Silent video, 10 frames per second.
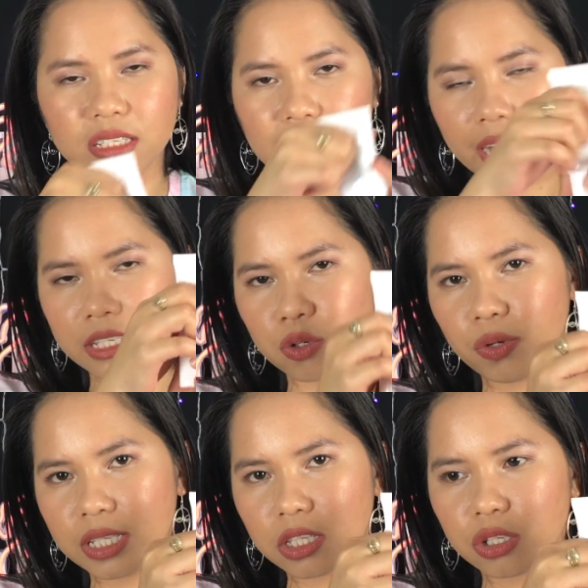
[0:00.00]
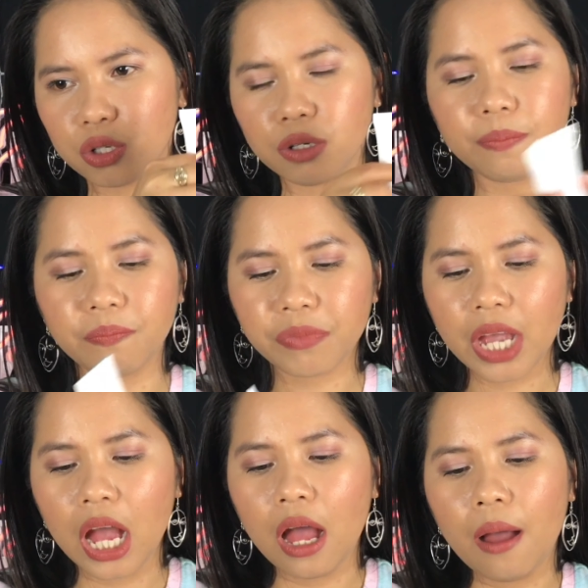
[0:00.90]
it's like a squeezy tube.
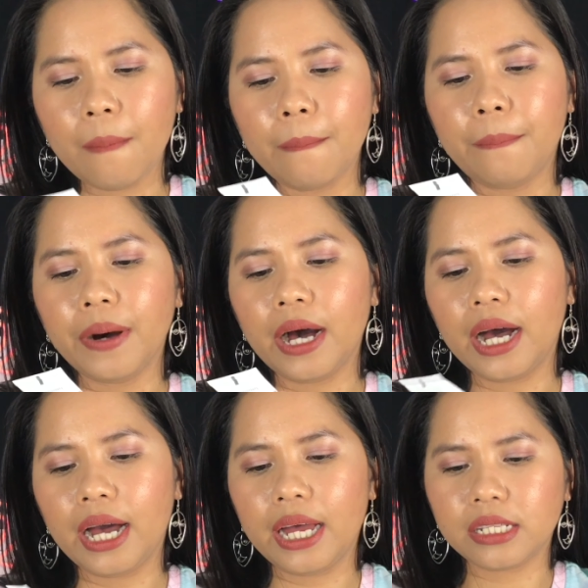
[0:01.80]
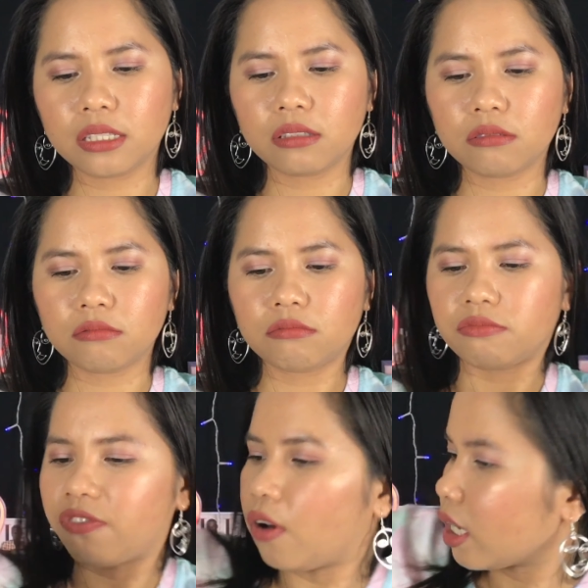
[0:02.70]
But
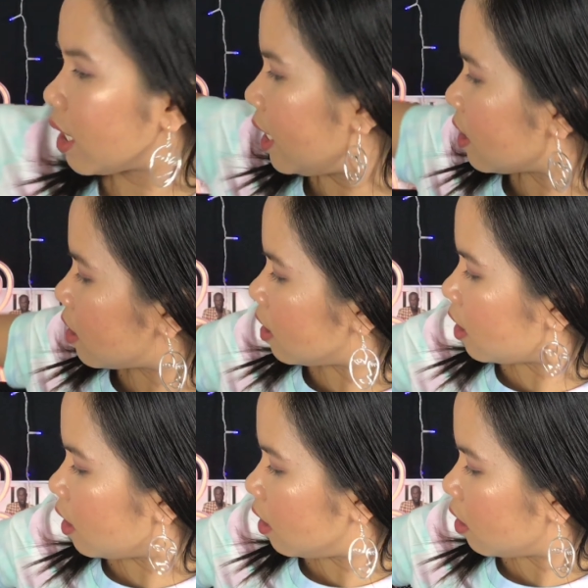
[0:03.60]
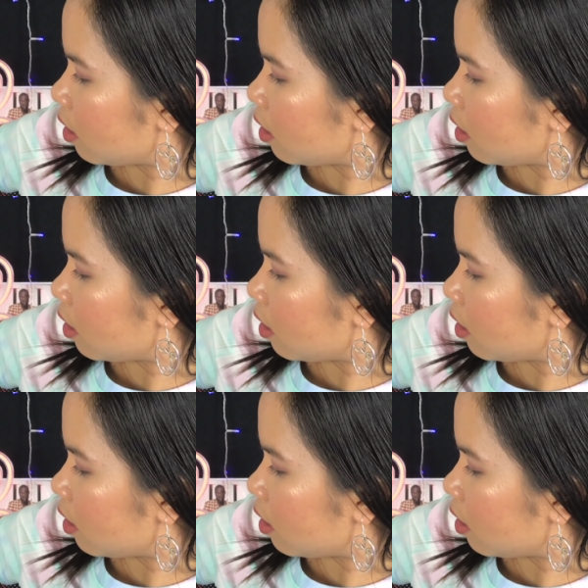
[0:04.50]
for cleanser,